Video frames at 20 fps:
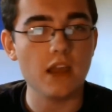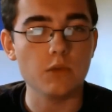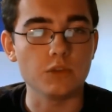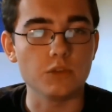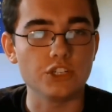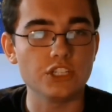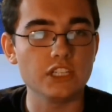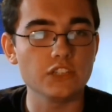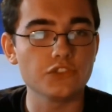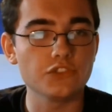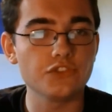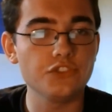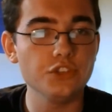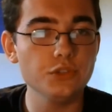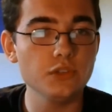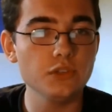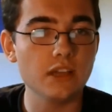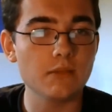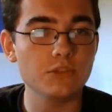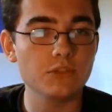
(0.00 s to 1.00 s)
which deals 2
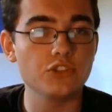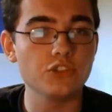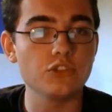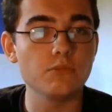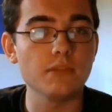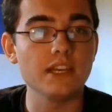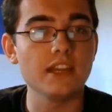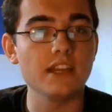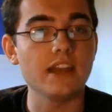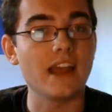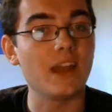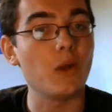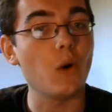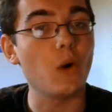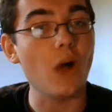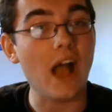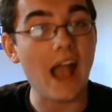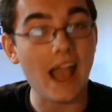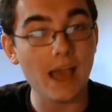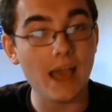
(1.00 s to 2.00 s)
damage to a minion
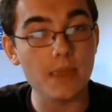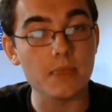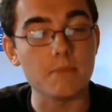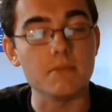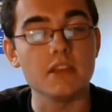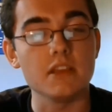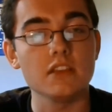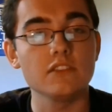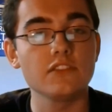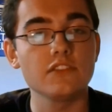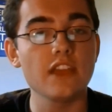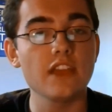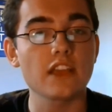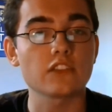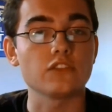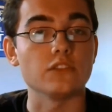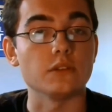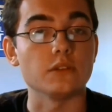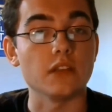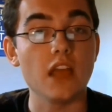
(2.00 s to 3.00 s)
and the minions next
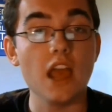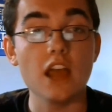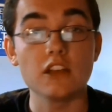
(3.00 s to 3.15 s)
to it.